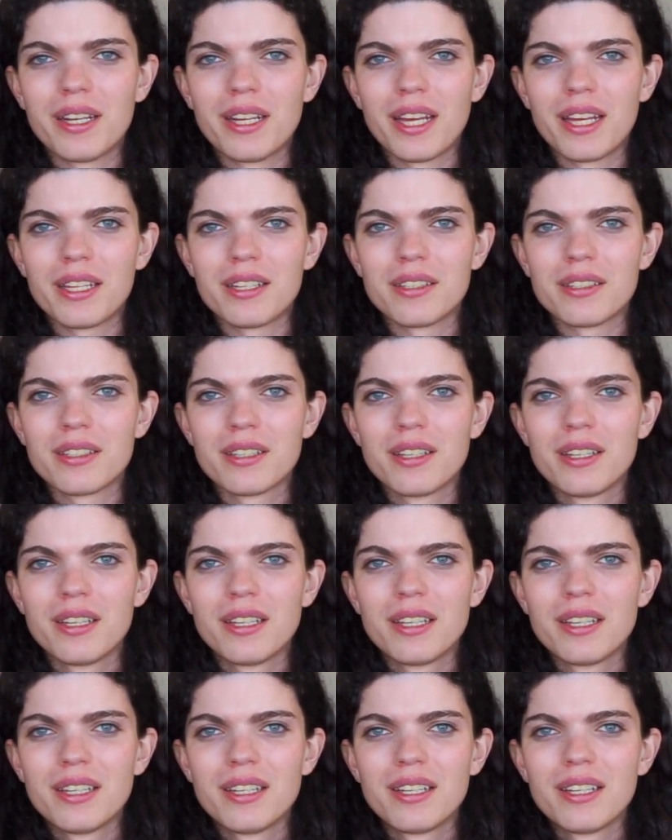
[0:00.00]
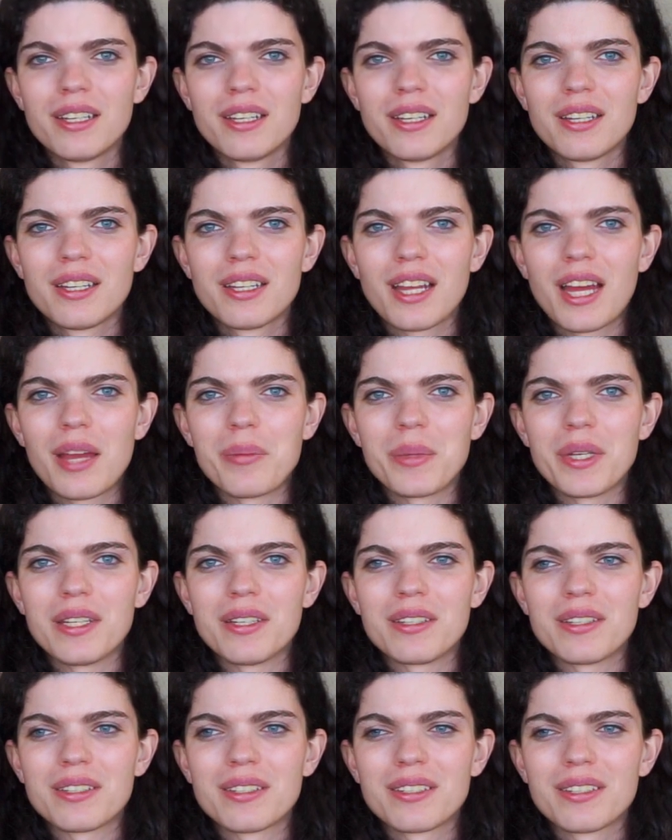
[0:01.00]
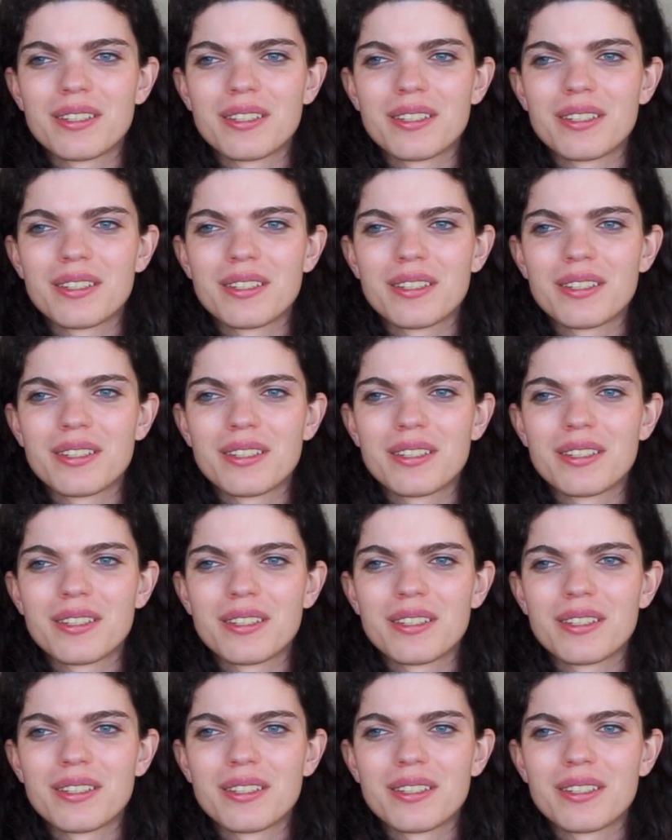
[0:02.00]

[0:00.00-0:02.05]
And I mean,